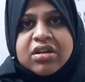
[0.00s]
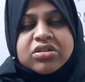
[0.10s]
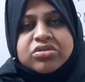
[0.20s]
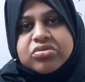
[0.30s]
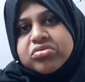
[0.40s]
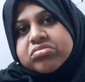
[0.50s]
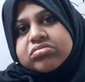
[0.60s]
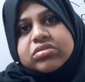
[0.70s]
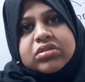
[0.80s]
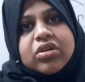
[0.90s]
So
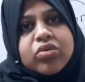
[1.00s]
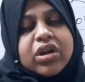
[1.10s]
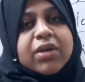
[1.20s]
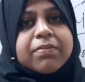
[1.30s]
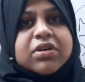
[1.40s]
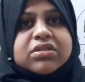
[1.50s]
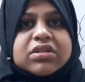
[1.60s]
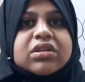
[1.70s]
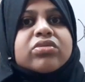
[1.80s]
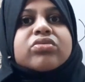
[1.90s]
the only
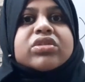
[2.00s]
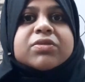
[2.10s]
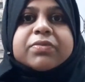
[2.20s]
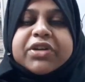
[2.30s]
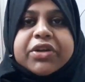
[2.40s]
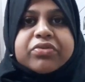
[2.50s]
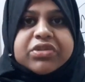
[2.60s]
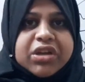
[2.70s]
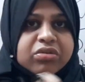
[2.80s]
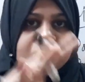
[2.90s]
person who is
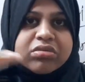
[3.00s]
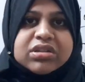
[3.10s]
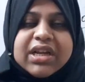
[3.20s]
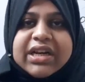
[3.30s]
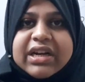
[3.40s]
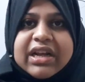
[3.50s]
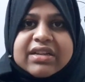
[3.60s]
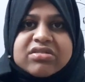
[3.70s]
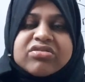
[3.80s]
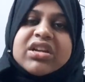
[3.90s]
producing, who is an
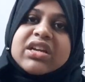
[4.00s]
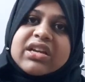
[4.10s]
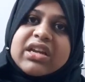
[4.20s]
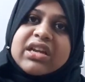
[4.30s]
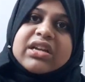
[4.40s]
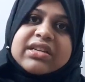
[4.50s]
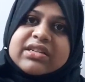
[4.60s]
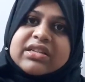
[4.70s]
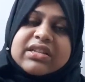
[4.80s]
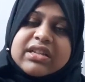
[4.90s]
industry, he is
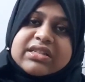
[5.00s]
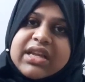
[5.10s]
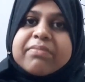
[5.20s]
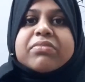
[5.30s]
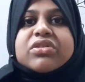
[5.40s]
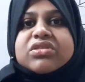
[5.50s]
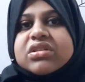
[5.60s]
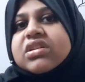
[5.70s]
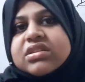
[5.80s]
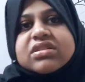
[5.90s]
the same
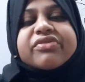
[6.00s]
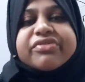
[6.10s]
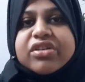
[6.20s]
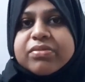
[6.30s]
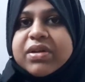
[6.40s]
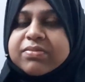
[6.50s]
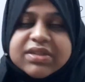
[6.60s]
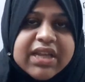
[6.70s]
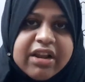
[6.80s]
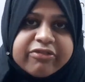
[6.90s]
person is the firm
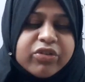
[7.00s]
himself.